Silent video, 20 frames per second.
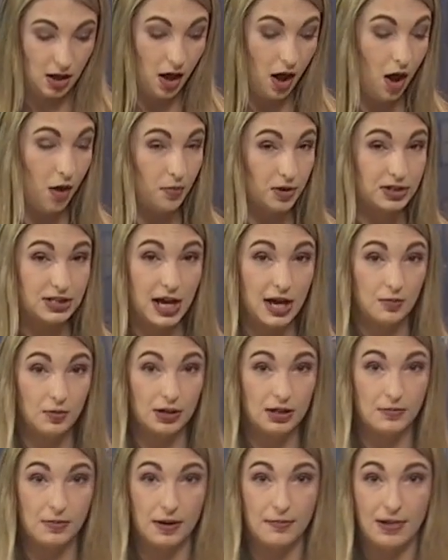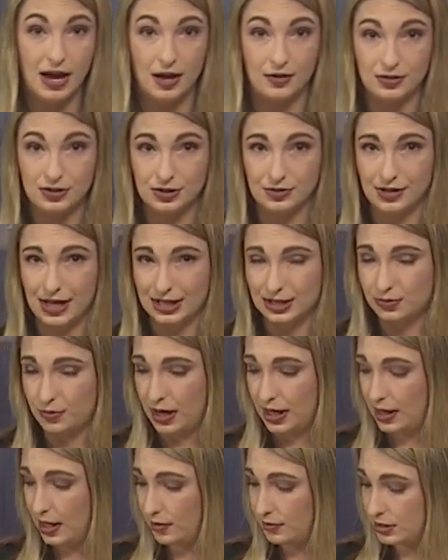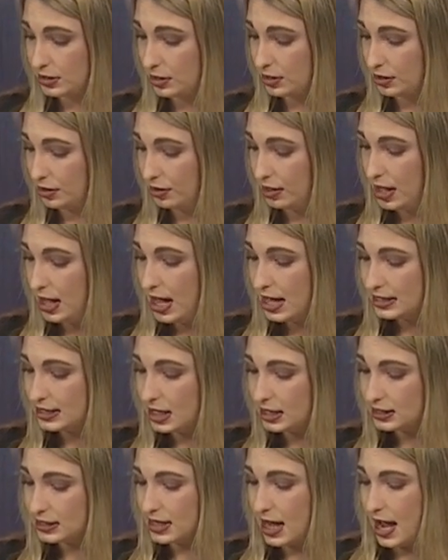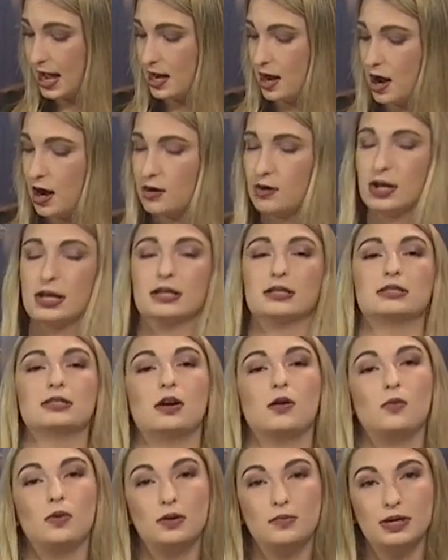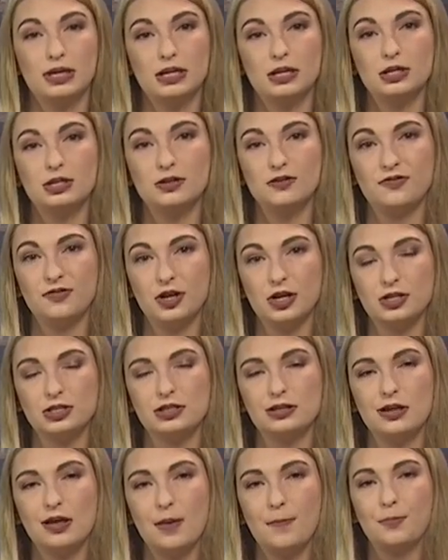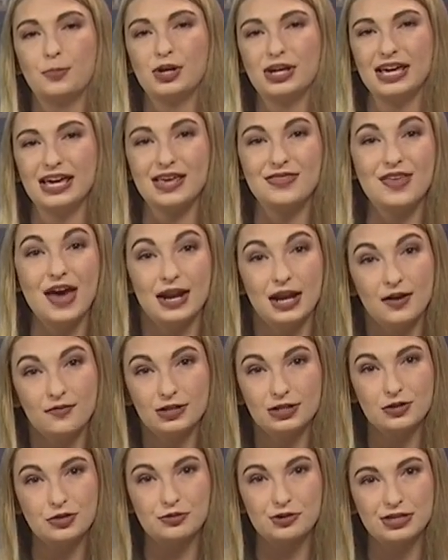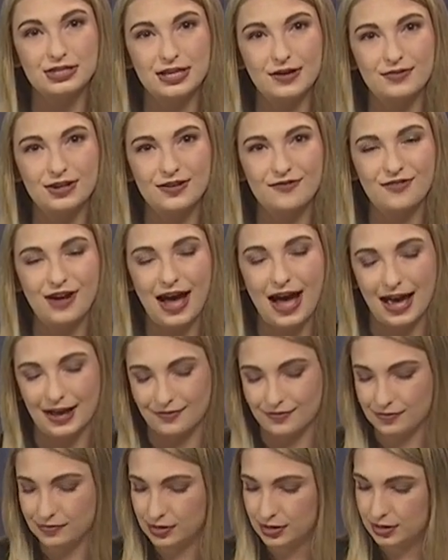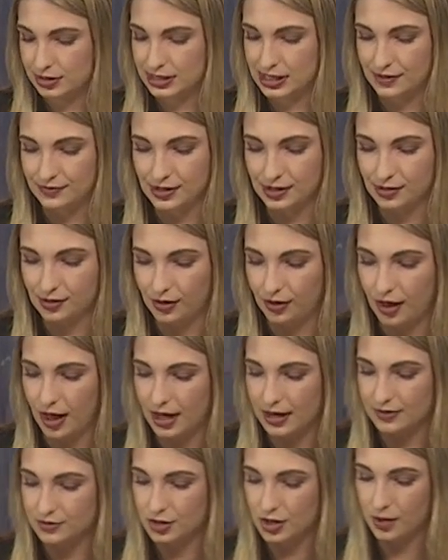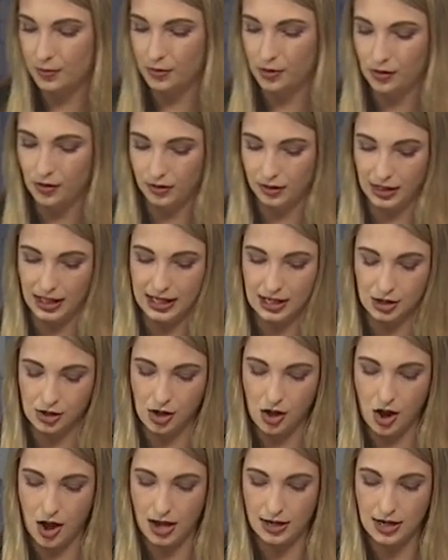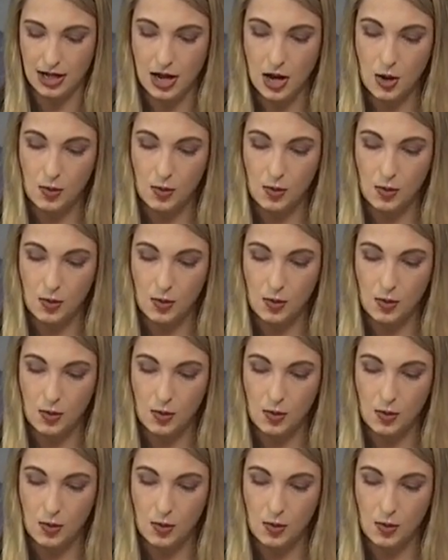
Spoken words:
Almost had one in my mouth, so that's why that was a little tongue-tied. All right, so what are we going to do first? Preheat that oven to 375. Save you a lot of trouble later on.